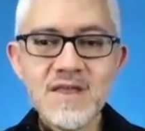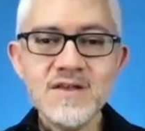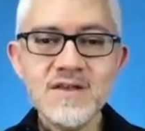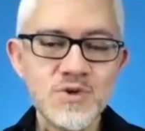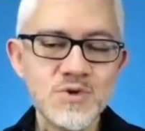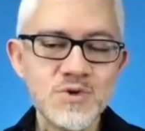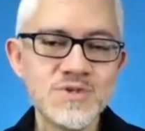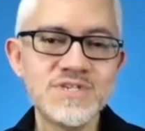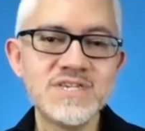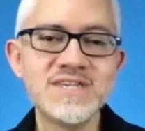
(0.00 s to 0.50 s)

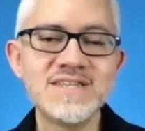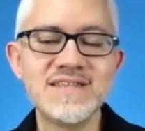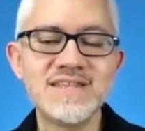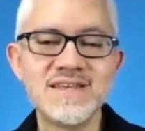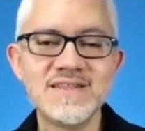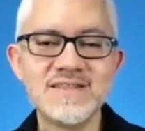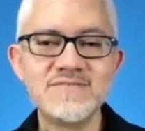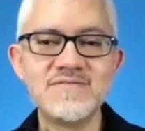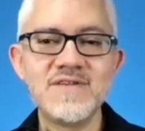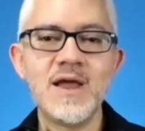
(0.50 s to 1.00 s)
using the
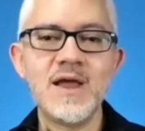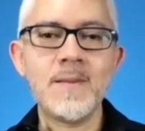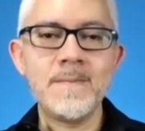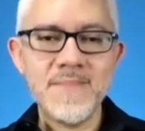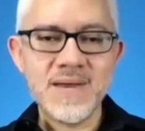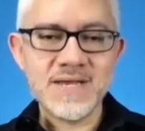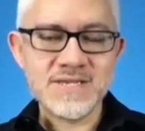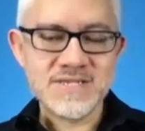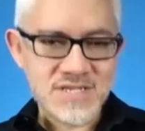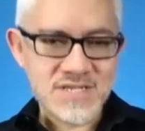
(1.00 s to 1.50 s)
direct
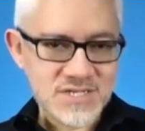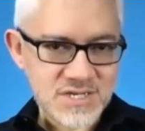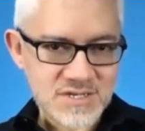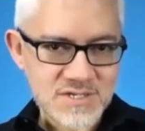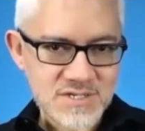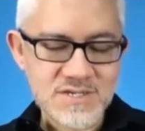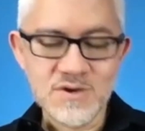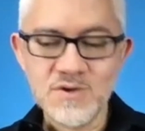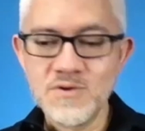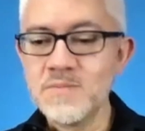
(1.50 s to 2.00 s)
messages.
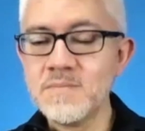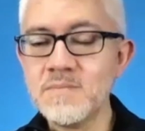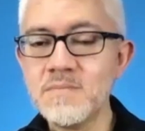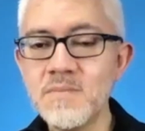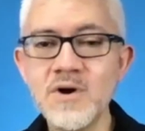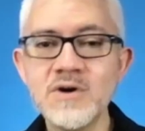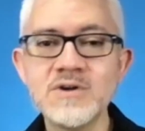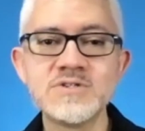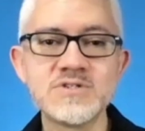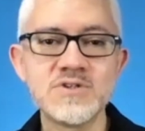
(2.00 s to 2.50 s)
You know,
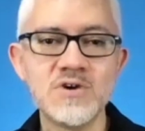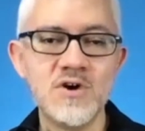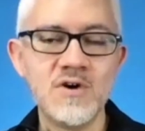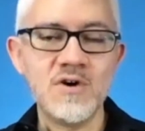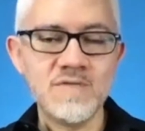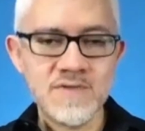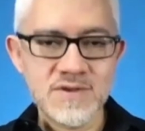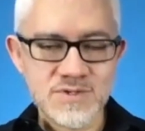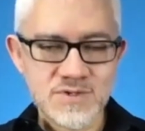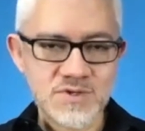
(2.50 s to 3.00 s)
most of
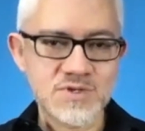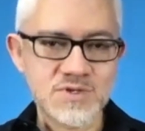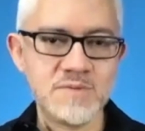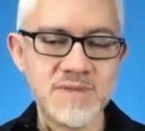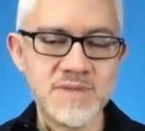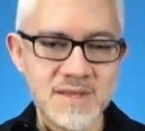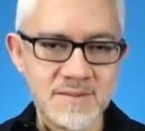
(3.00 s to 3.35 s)
the social media